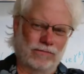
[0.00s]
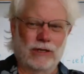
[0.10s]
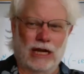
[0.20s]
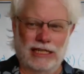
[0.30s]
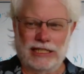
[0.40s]

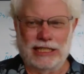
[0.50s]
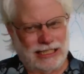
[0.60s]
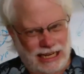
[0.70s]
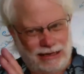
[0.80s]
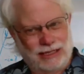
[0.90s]
constants
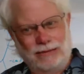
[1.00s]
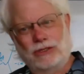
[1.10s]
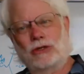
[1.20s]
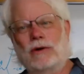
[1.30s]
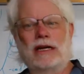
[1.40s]
times m
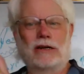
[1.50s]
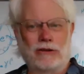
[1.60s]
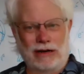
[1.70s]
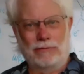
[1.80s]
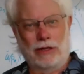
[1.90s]
squared
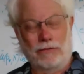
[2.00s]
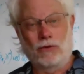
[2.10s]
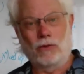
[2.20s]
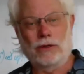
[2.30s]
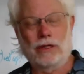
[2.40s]
or m to the
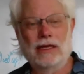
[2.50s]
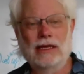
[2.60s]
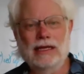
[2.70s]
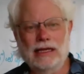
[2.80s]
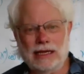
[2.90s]
fourth,
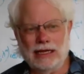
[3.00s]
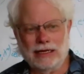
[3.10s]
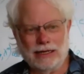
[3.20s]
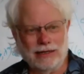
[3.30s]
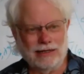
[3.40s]

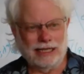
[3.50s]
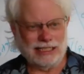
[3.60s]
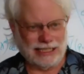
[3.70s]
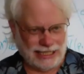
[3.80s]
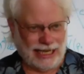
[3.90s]
and they
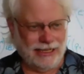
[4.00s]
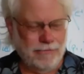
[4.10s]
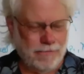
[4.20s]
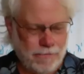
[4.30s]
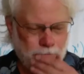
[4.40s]
stay.
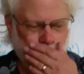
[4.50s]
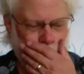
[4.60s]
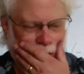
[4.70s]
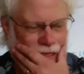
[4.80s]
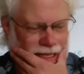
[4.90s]

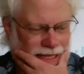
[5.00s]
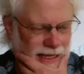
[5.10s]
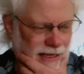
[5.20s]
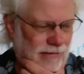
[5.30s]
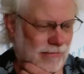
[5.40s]

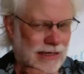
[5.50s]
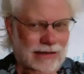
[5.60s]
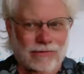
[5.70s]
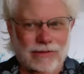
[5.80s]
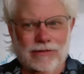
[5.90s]
And,
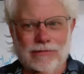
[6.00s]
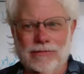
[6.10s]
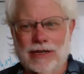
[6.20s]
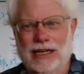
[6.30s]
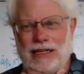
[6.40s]
they're
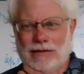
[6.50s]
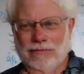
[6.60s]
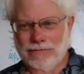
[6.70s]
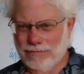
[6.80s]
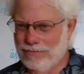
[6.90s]
not
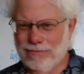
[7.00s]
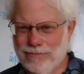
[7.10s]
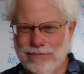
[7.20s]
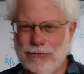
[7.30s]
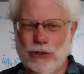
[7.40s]

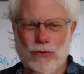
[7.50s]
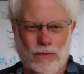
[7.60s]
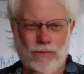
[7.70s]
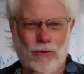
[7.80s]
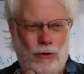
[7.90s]
too
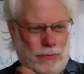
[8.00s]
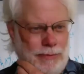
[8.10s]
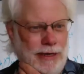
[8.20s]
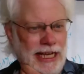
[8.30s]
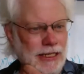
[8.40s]
horribly
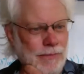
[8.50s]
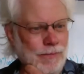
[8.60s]
bad.